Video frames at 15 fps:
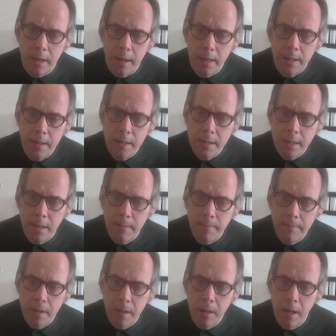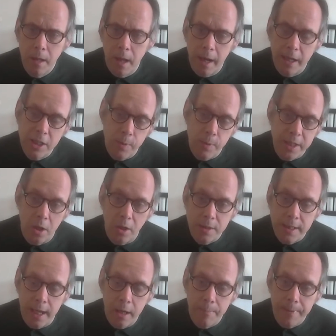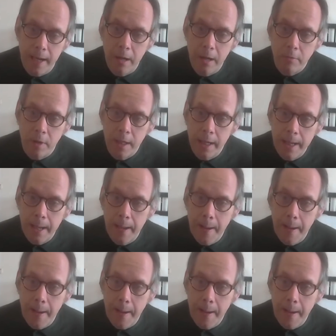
and I just went along to help out really,